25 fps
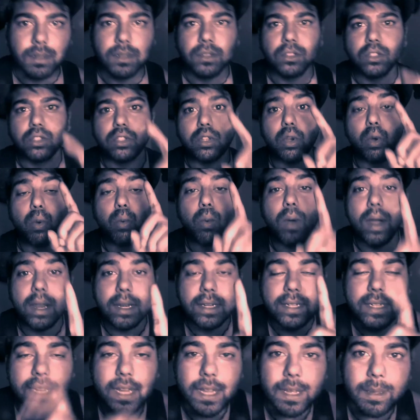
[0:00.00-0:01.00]
So
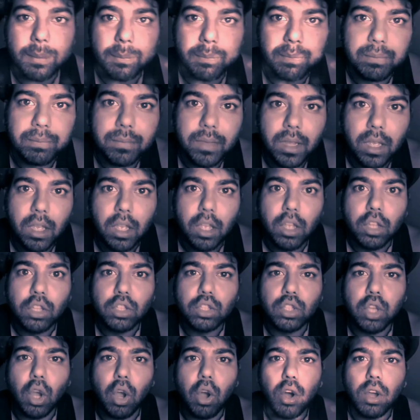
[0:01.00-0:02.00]
one time,
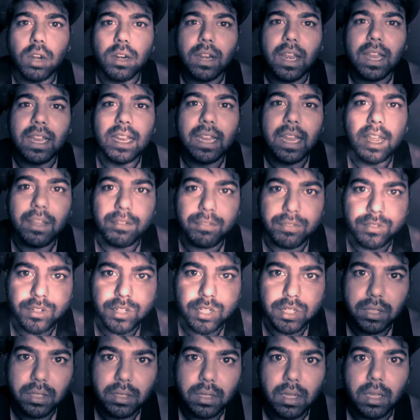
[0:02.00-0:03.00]
Thor
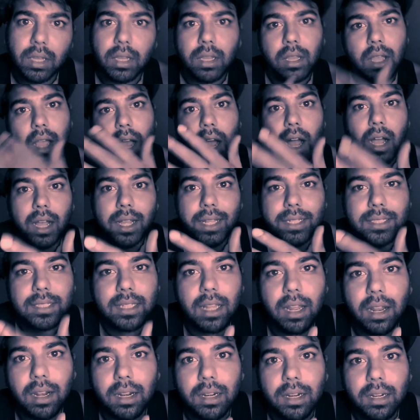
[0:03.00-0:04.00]
left
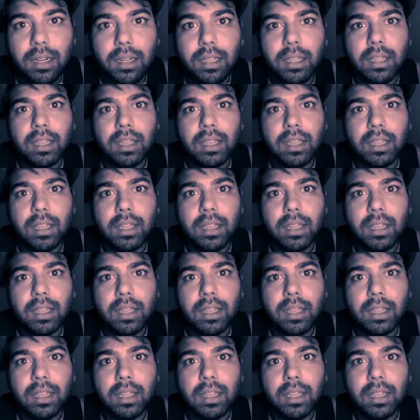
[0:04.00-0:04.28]
Asgard